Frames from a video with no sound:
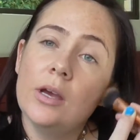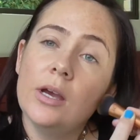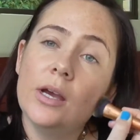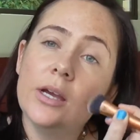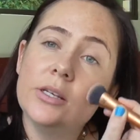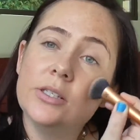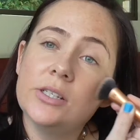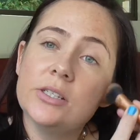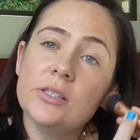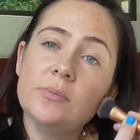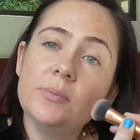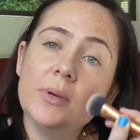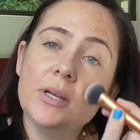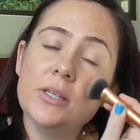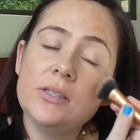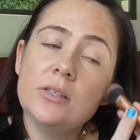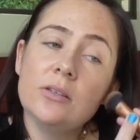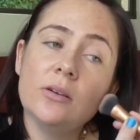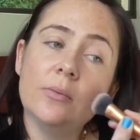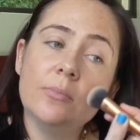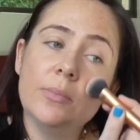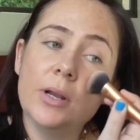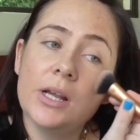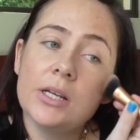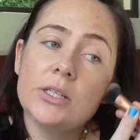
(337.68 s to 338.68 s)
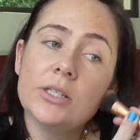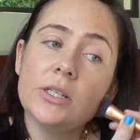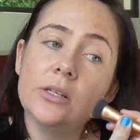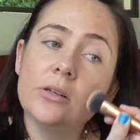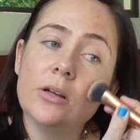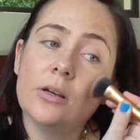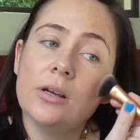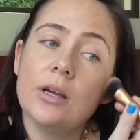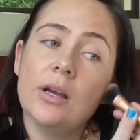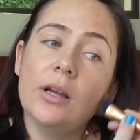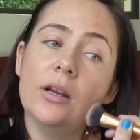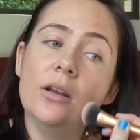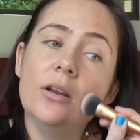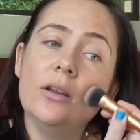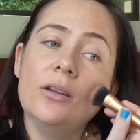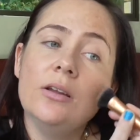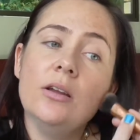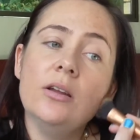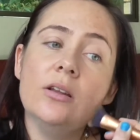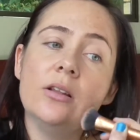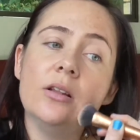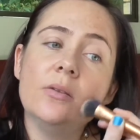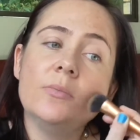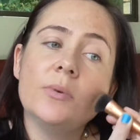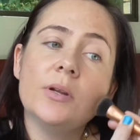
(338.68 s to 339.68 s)
It just makes the complexion look a
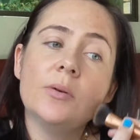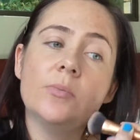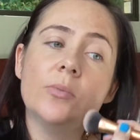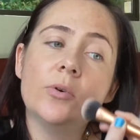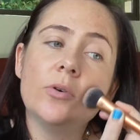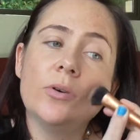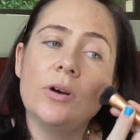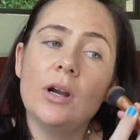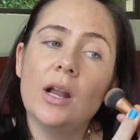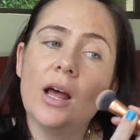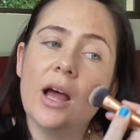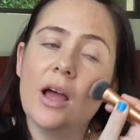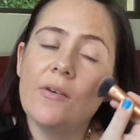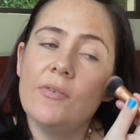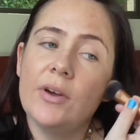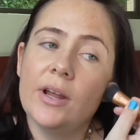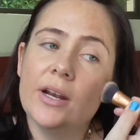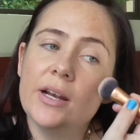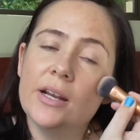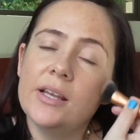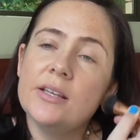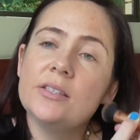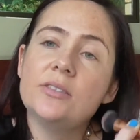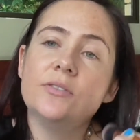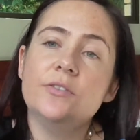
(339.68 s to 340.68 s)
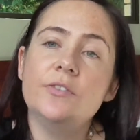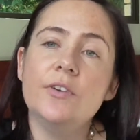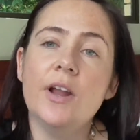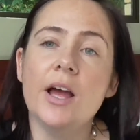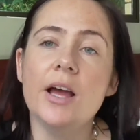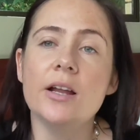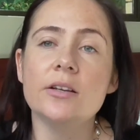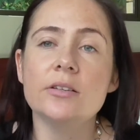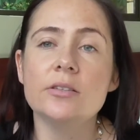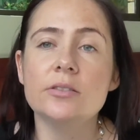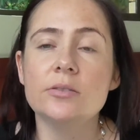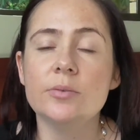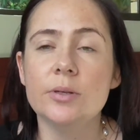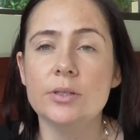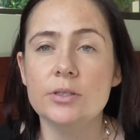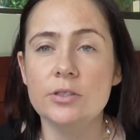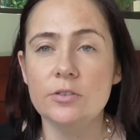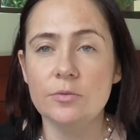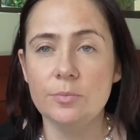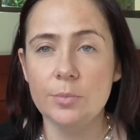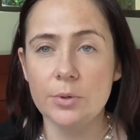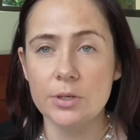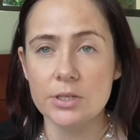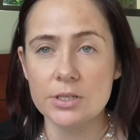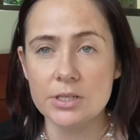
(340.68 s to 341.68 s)
little bit more alive and less flat, because once
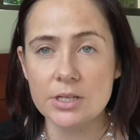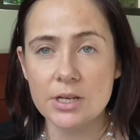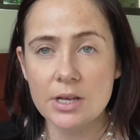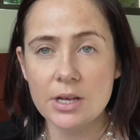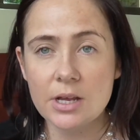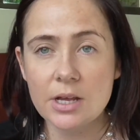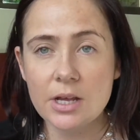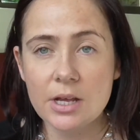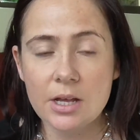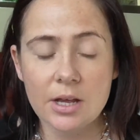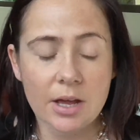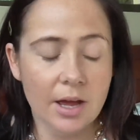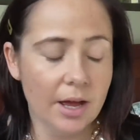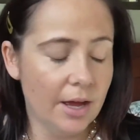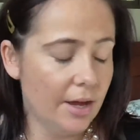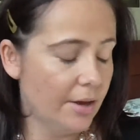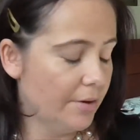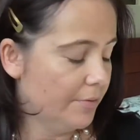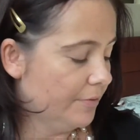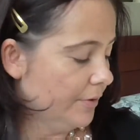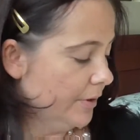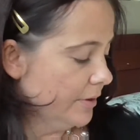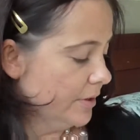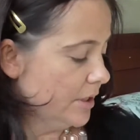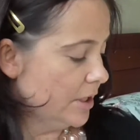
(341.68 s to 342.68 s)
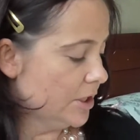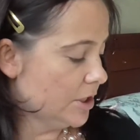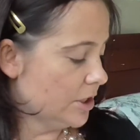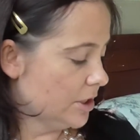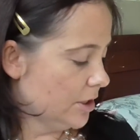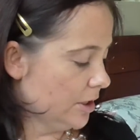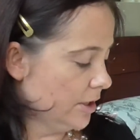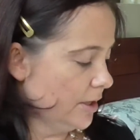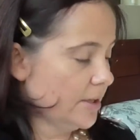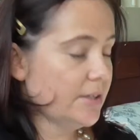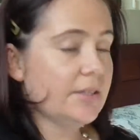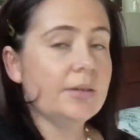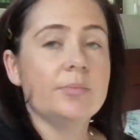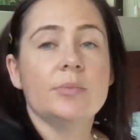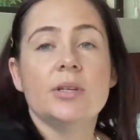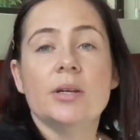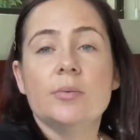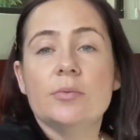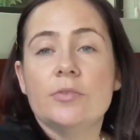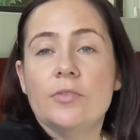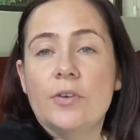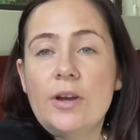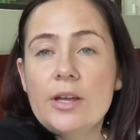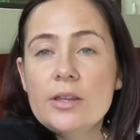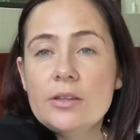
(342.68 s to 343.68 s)
you've put foundation on, I
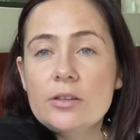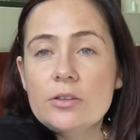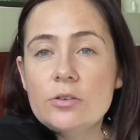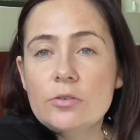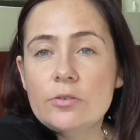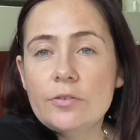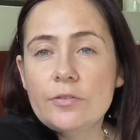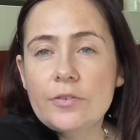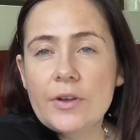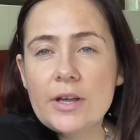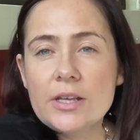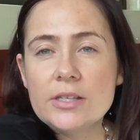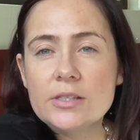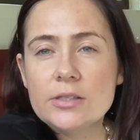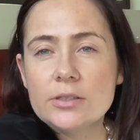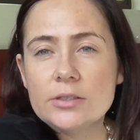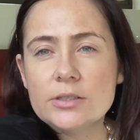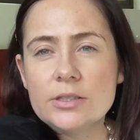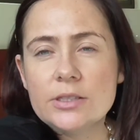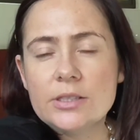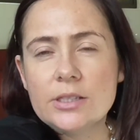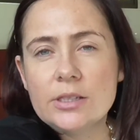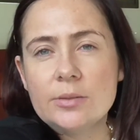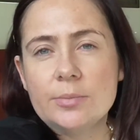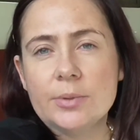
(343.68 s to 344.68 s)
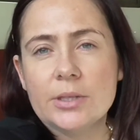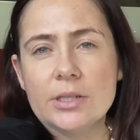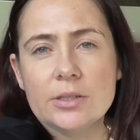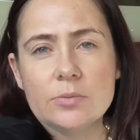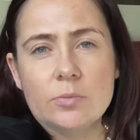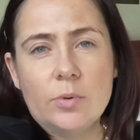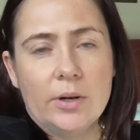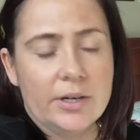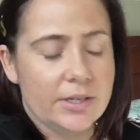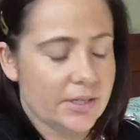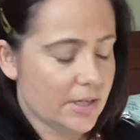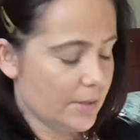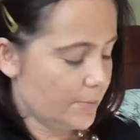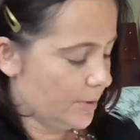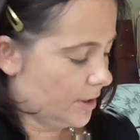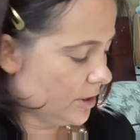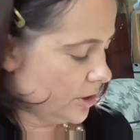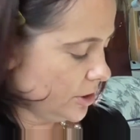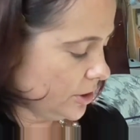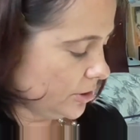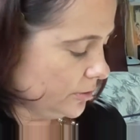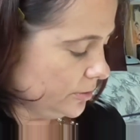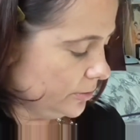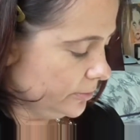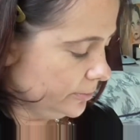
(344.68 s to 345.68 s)
sometimes find that your face looks a little bit
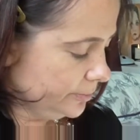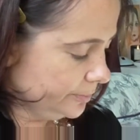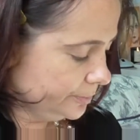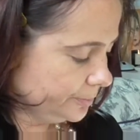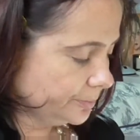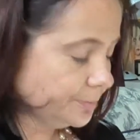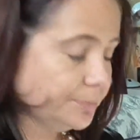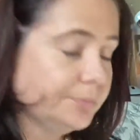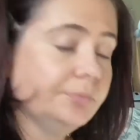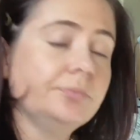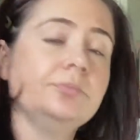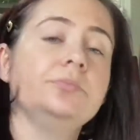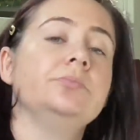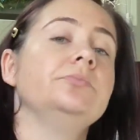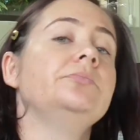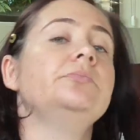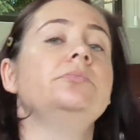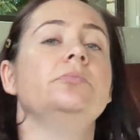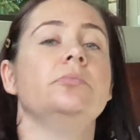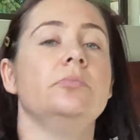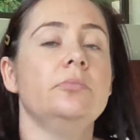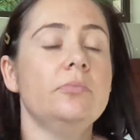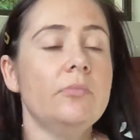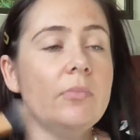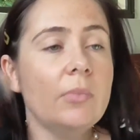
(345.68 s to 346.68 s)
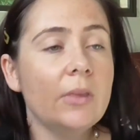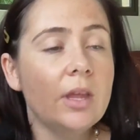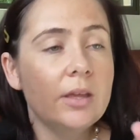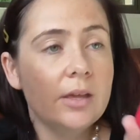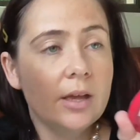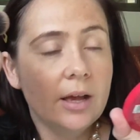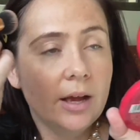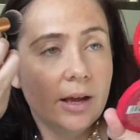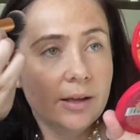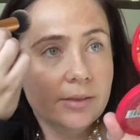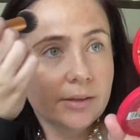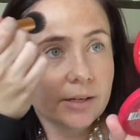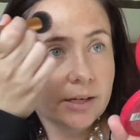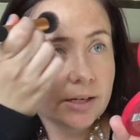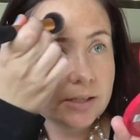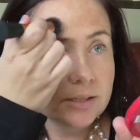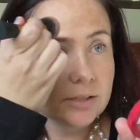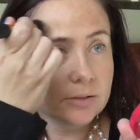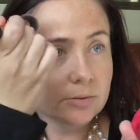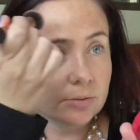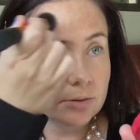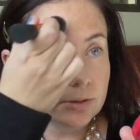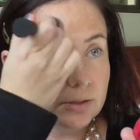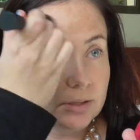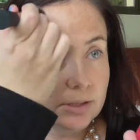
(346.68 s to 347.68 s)
one-dimensional. And then I
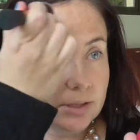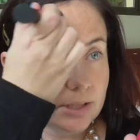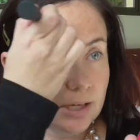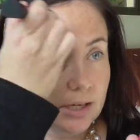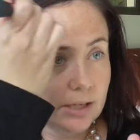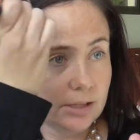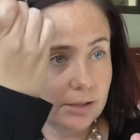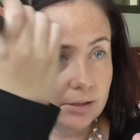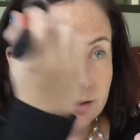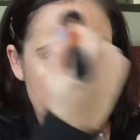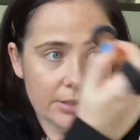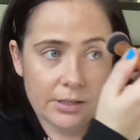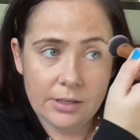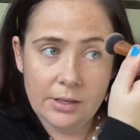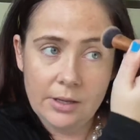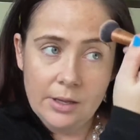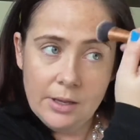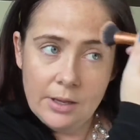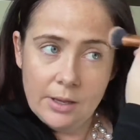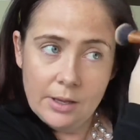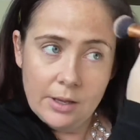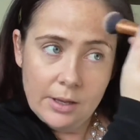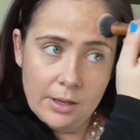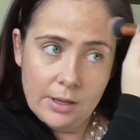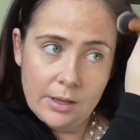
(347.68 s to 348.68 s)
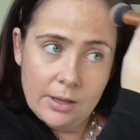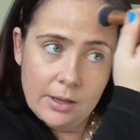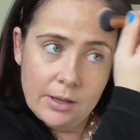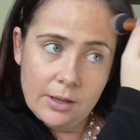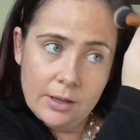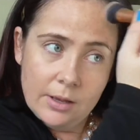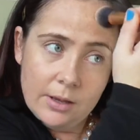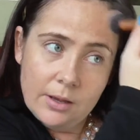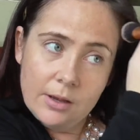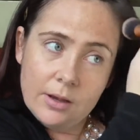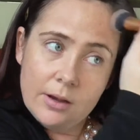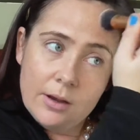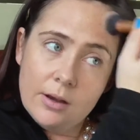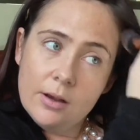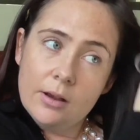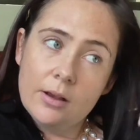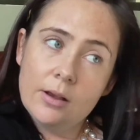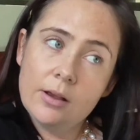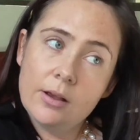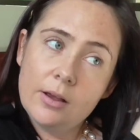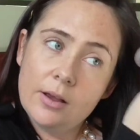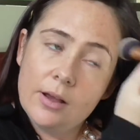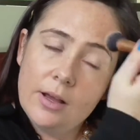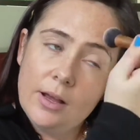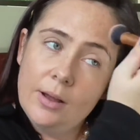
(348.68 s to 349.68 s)
just also take it
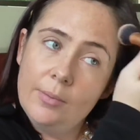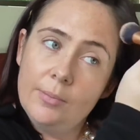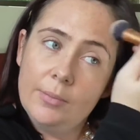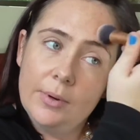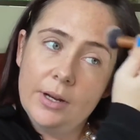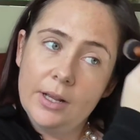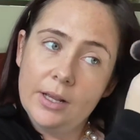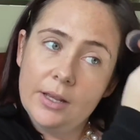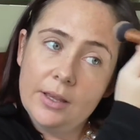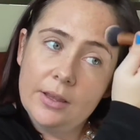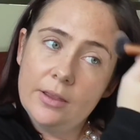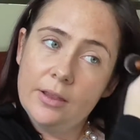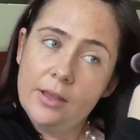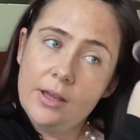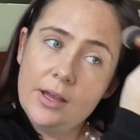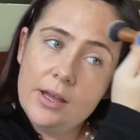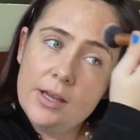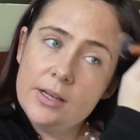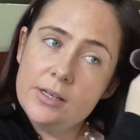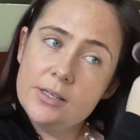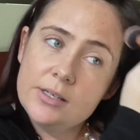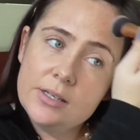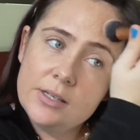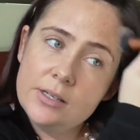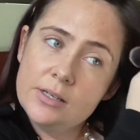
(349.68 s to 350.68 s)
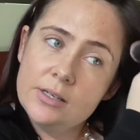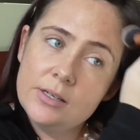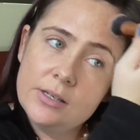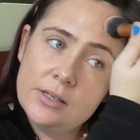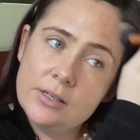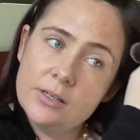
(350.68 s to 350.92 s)
up like that,